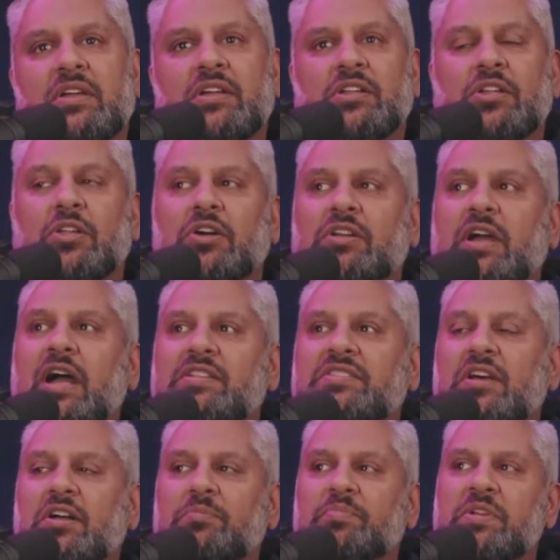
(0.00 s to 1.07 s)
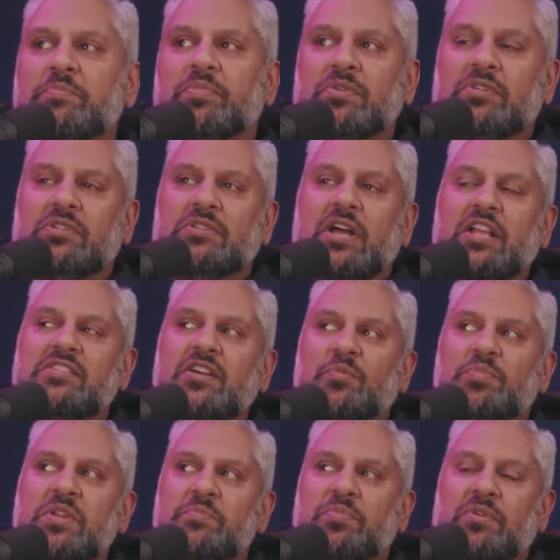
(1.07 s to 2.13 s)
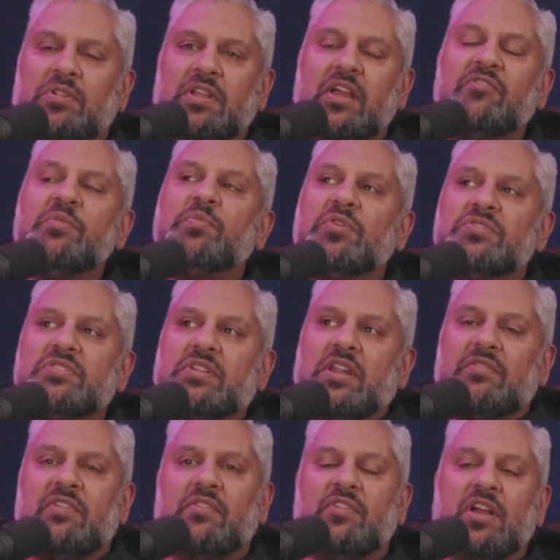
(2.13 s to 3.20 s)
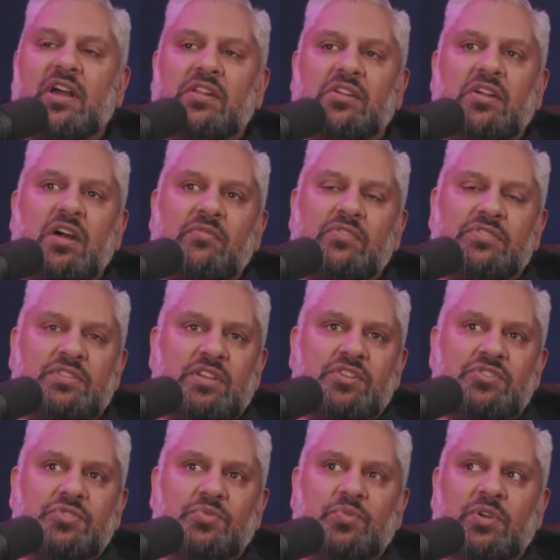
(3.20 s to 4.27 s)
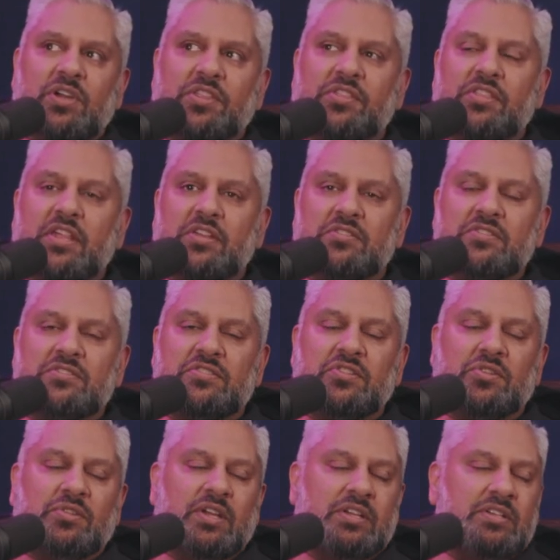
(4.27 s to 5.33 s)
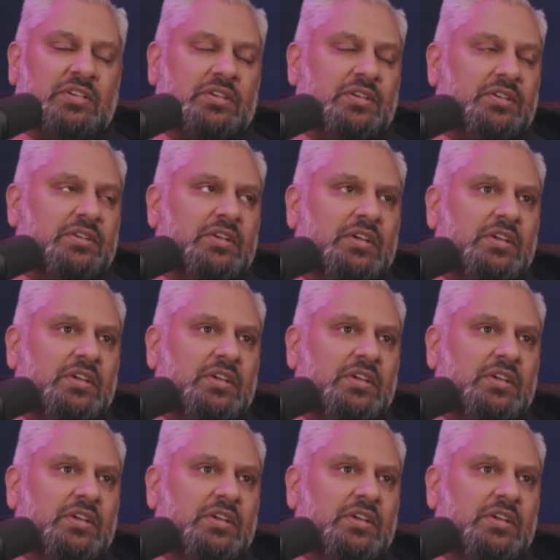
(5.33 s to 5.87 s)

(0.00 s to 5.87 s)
Look, I tell people. I tell people every person that I've ever had a conversation with that is you know like a